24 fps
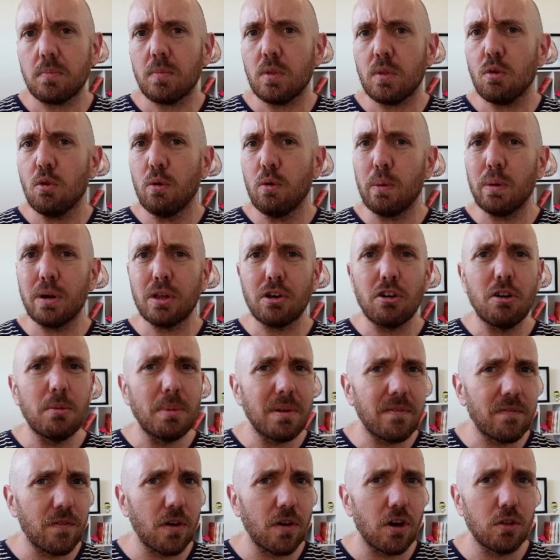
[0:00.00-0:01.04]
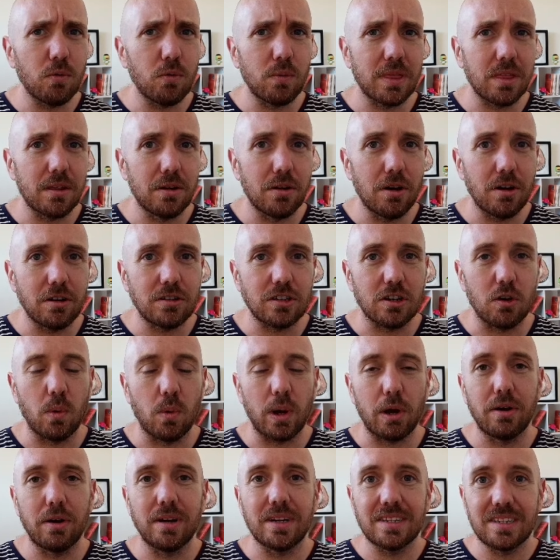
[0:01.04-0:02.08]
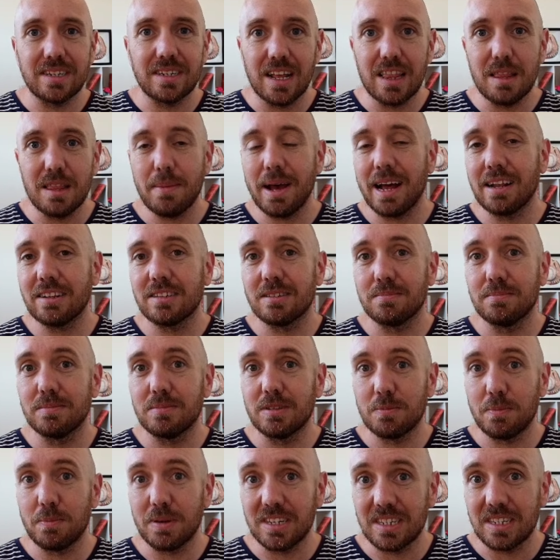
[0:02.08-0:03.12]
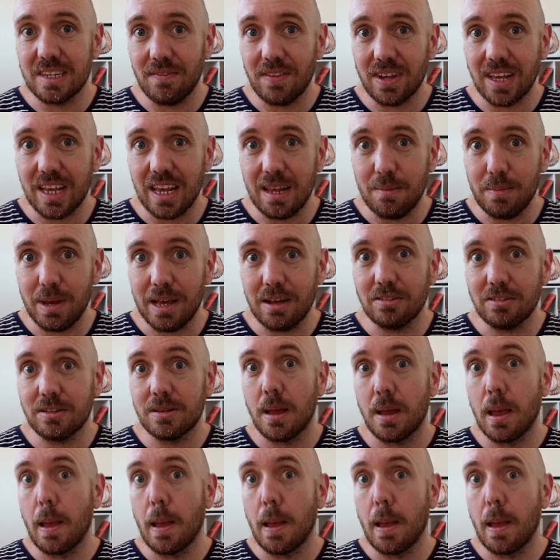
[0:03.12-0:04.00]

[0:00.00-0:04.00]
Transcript: we want to go a bit further with the nurture. We're going to send them out some specific emails